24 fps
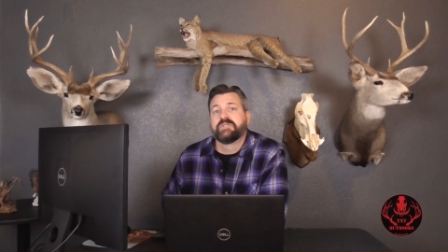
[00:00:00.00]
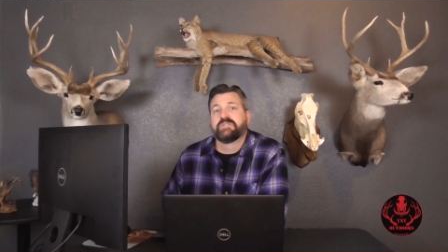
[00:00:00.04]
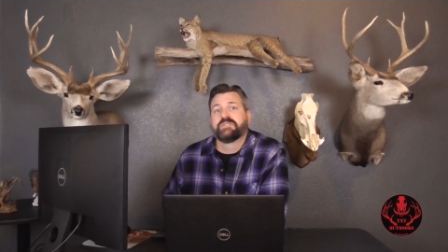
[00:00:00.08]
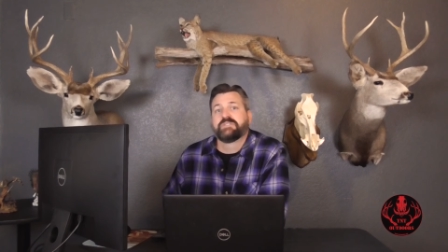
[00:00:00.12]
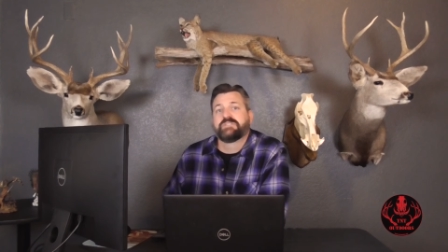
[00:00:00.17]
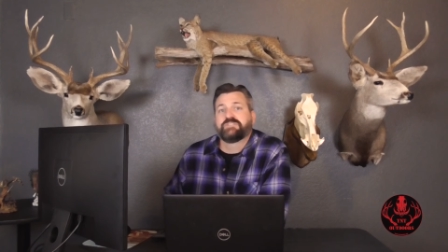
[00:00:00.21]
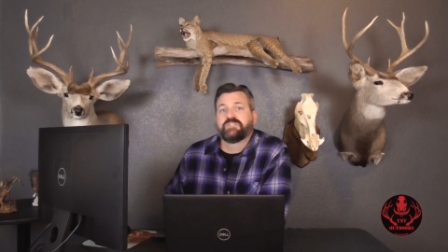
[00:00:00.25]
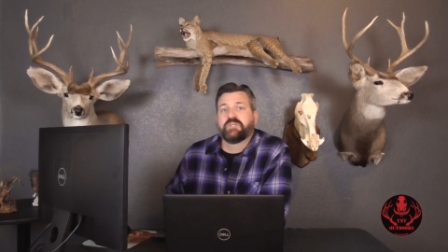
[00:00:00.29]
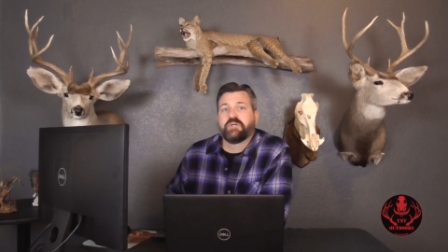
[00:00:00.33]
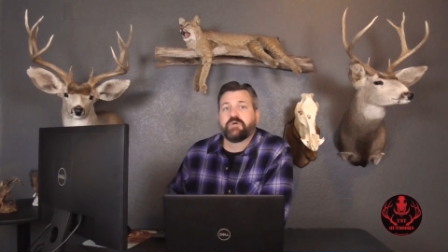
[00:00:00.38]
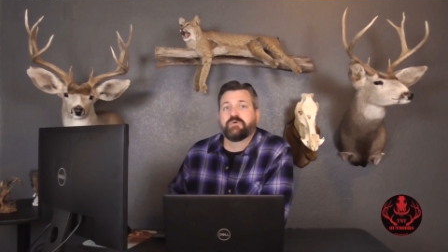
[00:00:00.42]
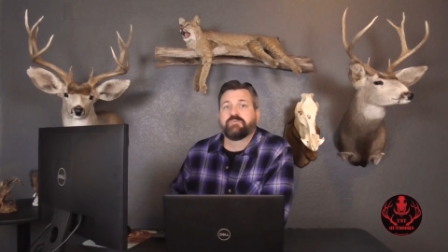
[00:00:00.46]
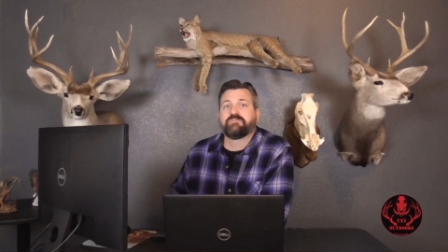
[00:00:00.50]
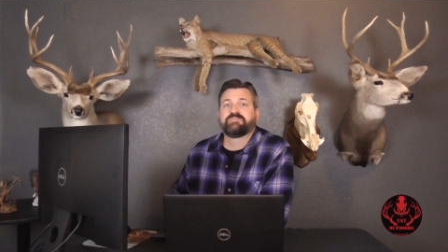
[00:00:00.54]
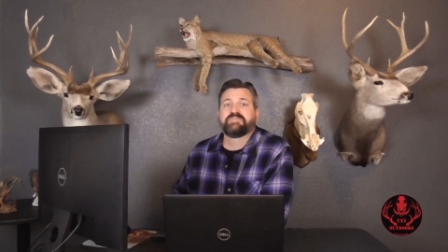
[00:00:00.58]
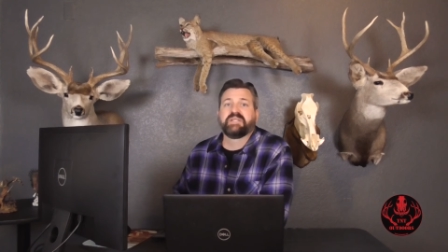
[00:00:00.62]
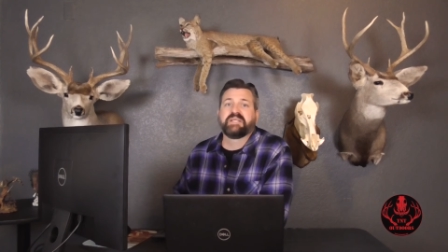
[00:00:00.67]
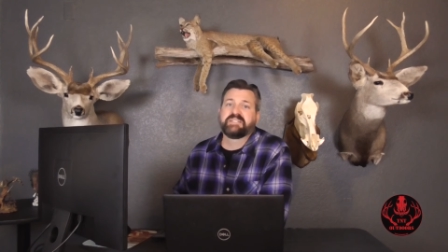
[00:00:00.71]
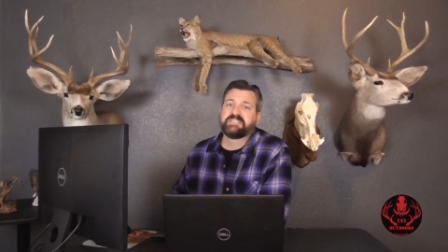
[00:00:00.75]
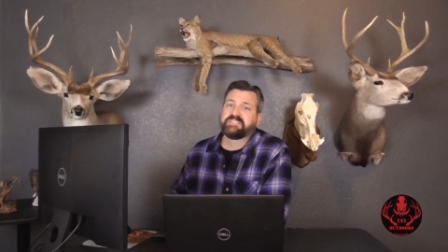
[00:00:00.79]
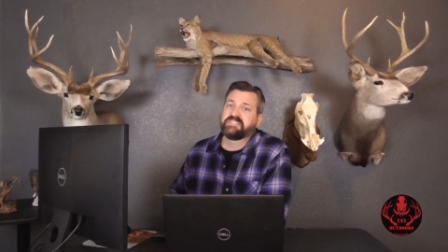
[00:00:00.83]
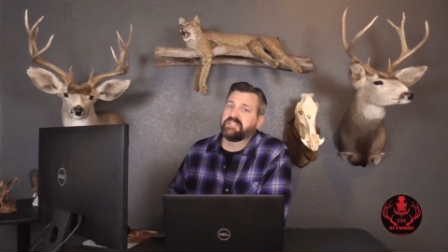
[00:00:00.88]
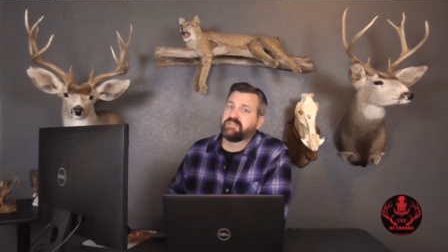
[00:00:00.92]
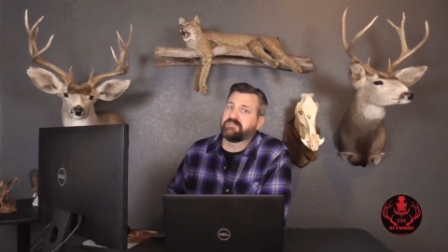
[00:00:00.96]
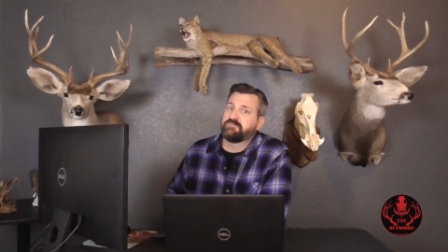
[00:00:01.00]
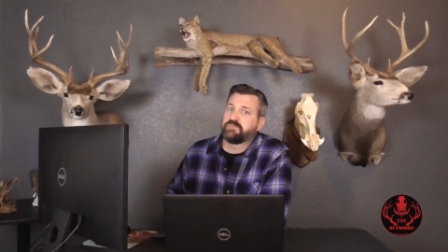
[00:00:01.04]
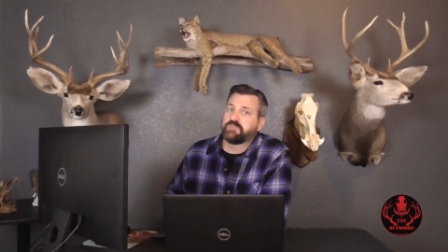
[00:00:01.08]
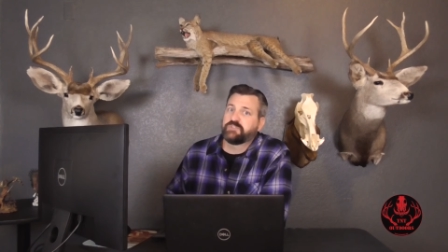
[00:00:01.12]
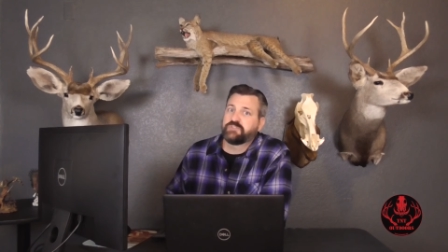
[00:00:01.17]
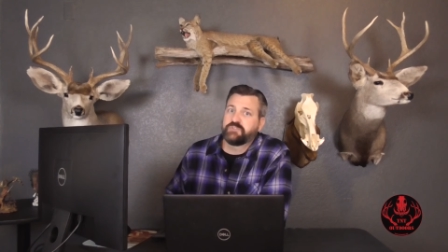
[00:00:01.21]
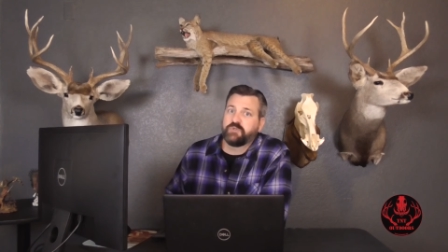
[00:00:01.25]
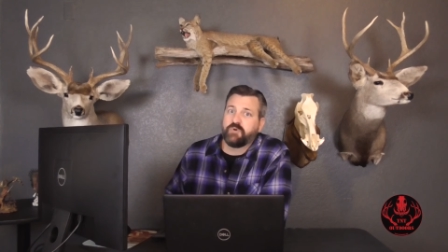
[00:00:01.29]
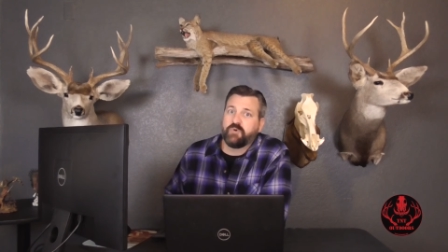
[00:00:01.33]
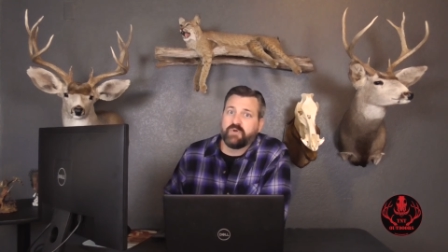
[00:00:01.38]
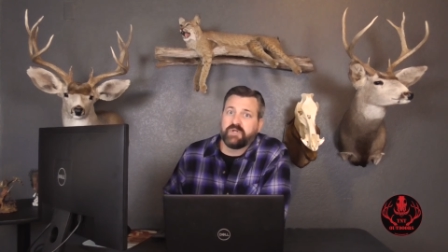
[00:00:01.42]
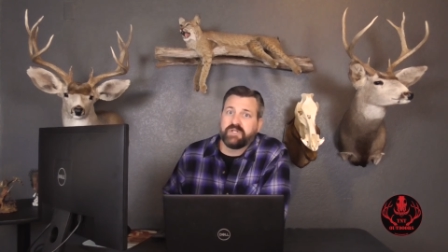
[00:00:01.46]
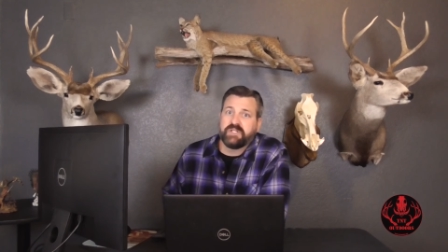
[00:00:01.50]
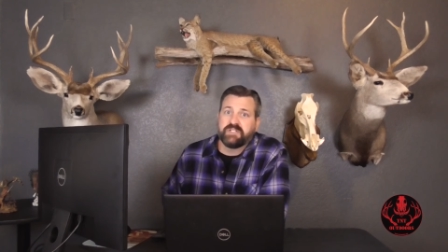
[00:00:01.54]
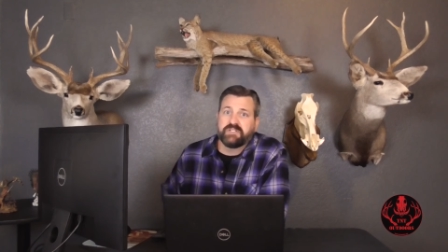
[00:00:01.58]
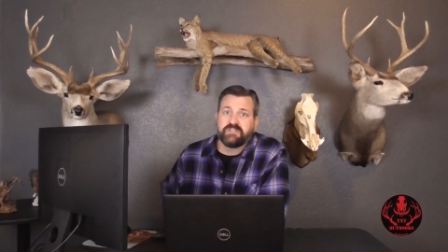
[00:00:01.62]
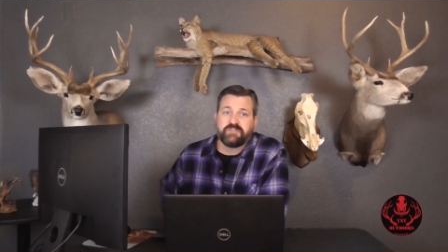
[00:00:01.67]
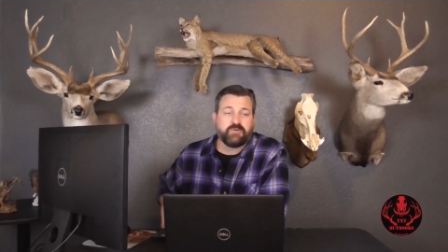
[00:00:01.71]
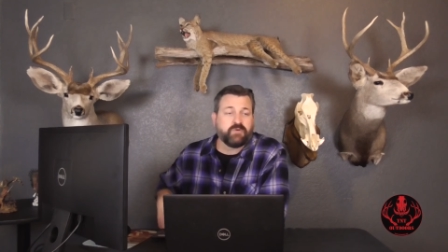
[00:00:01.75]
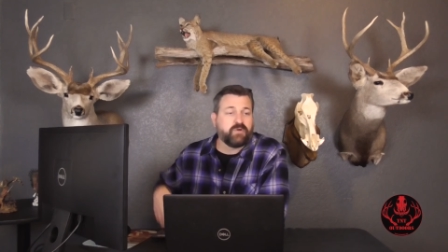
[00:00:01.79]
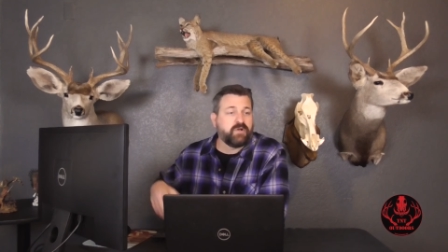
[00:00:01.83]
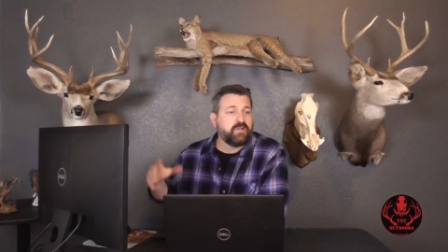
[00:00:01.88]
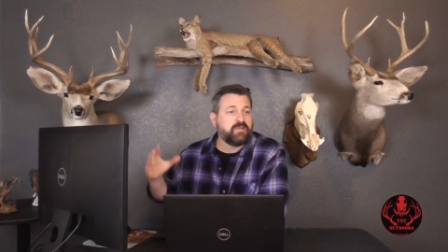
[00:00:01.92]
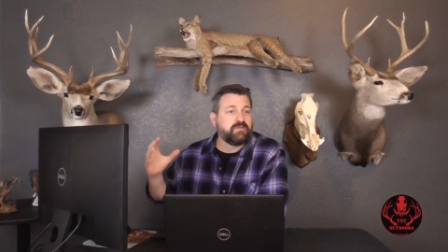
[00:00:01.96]
So thanks again for joining.
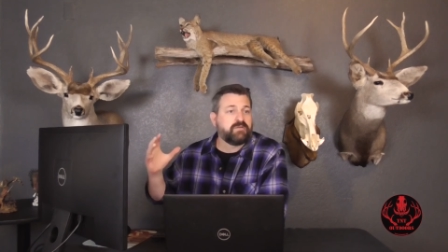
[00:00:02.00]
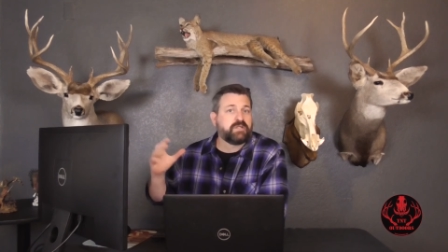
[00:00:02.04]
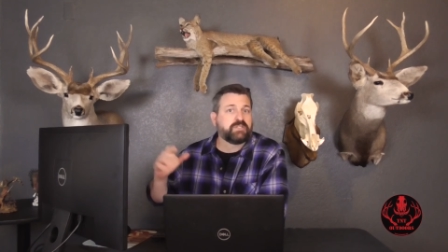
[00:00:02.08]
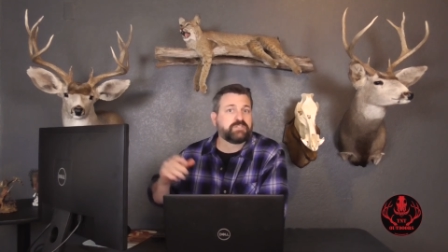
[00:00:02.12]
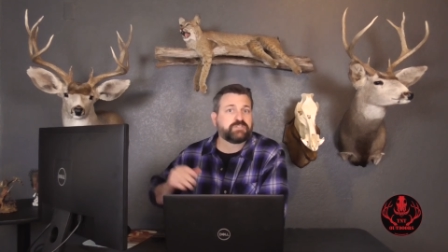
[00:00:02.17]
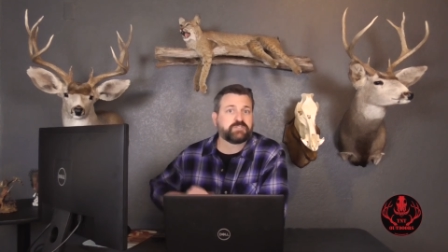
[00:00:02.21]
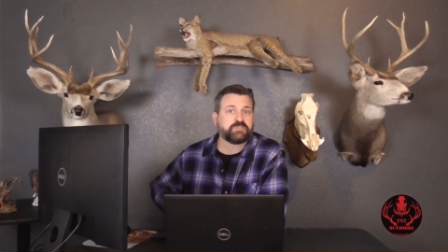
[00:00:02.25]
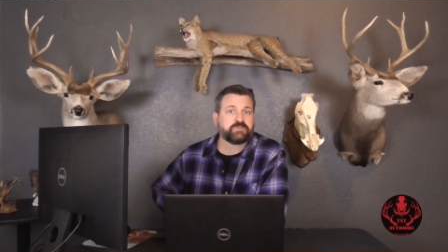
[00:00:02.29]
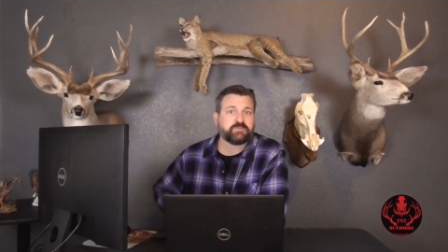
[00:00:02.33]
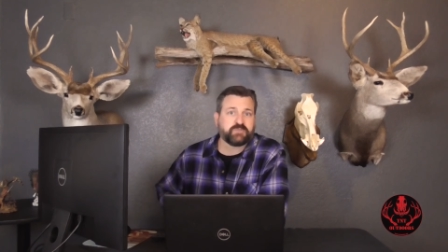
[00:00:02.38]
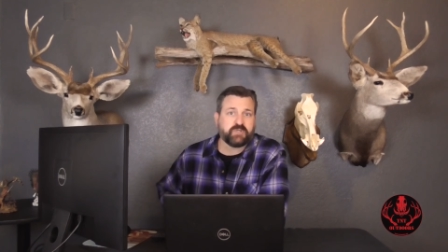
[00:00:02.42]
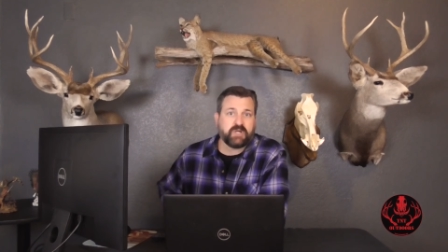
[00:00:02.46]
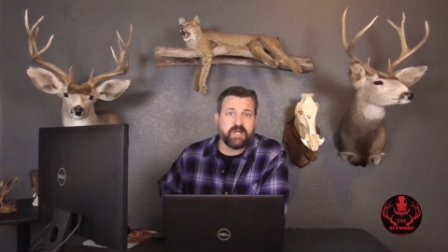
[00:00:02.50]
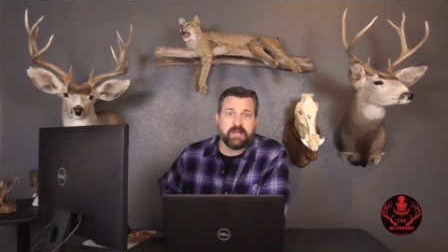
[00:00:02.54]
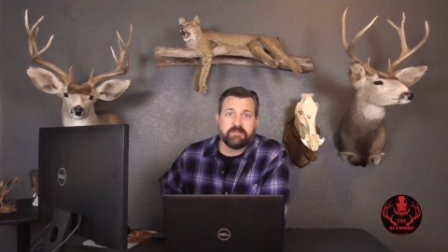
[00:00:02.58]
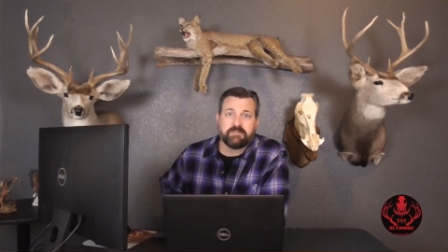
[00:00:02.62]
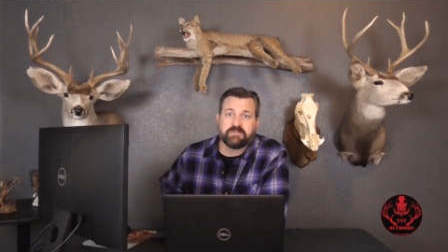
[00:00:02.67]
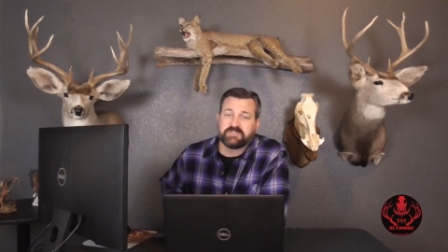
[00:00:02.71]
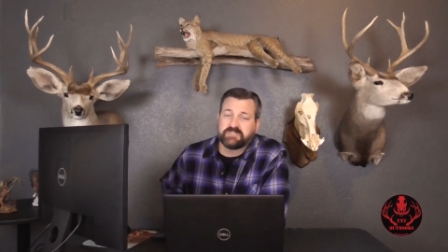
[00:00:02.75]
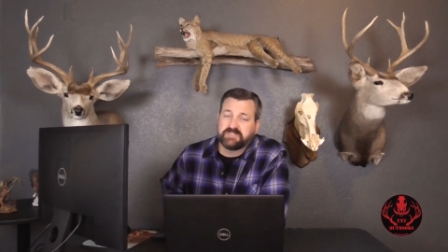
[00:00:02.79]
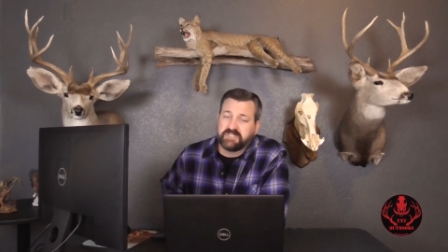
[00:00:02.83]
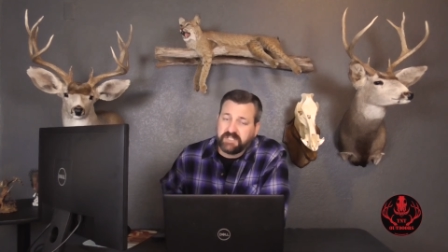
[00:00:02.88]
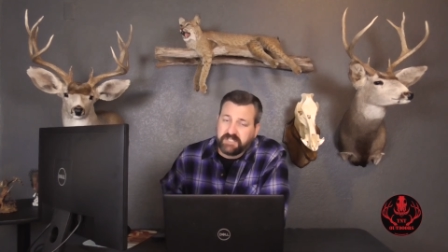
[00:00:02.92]
To all of our subscribers,